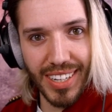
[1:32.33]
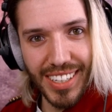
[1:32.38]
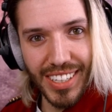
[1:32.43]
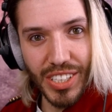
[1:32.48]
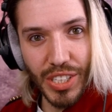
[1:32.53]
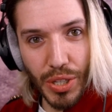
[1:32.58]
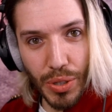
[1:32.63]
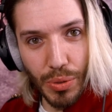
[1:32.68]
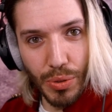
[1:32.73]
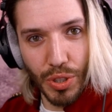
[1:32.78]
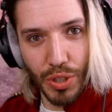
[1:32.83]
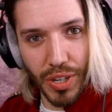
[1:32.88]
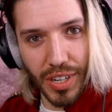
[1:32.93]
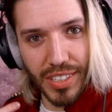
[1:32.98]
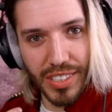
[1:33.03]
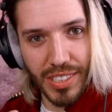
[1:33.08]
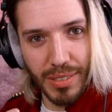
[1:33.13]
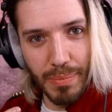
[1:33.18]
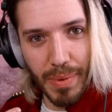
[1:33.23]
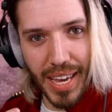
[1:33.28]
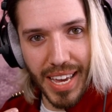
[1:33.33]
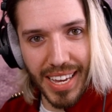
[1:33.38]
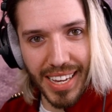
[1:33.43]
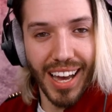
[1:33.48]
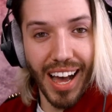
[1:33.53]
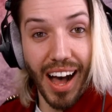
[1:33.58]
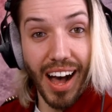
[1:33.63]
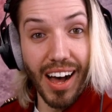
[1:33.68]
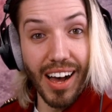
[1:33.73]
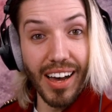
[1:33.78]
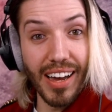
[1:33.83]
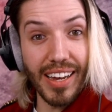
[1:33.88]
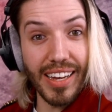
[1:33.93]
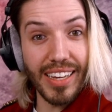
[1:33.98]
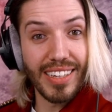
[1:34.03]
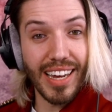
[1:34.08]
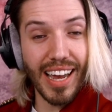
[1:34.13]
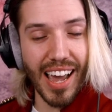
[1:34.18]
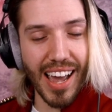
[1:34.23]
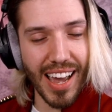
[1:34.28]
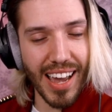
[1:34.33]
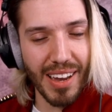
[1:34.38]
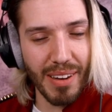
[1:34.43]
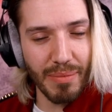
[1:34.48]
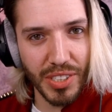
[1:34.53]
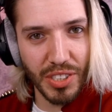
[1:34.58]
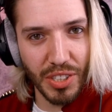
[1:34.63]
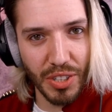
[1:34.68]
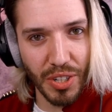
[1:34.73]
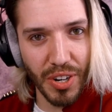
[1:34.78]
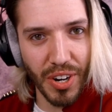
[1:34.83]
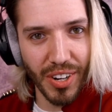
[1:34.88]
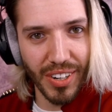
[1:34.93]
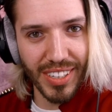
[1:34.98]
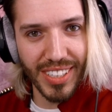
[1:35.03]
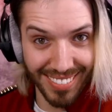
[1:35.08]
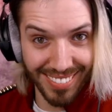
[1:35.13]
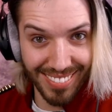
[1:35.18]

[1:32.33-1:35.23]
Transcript: you trust me. I am Trott.